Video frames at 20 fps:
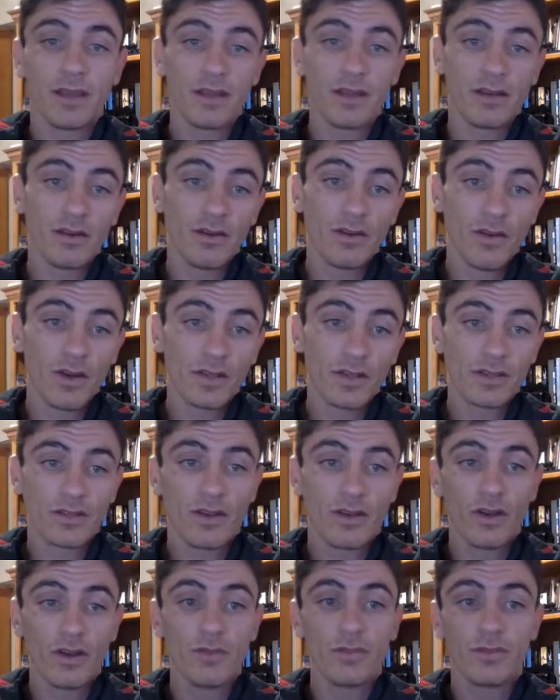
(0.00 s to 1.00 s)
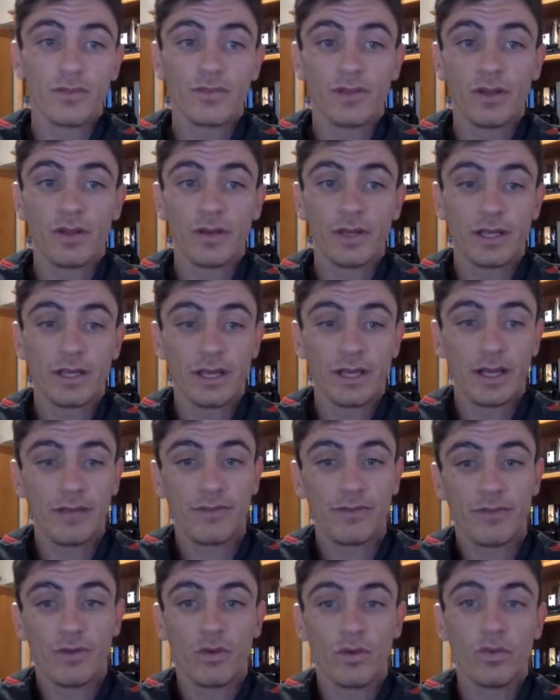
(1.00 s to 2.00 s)
it a nice open flowing game
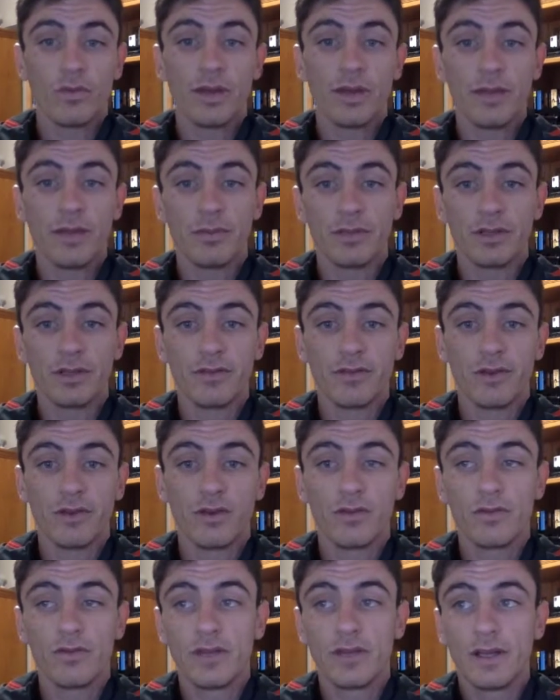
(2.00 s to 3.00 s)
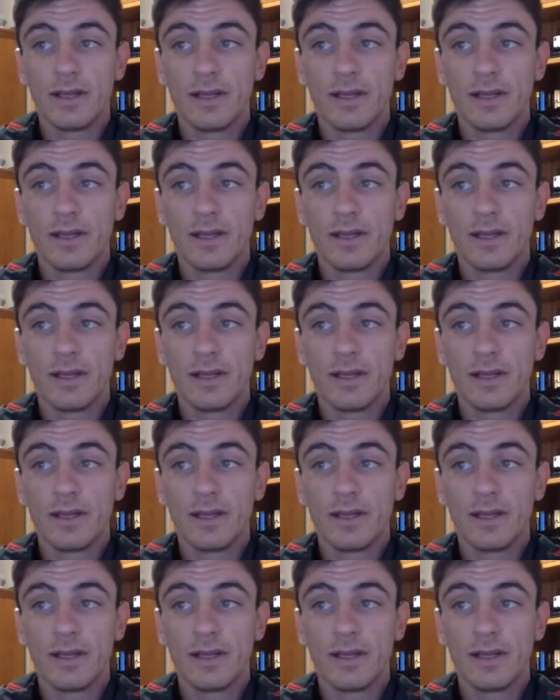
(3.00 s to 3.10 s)
for all people involved.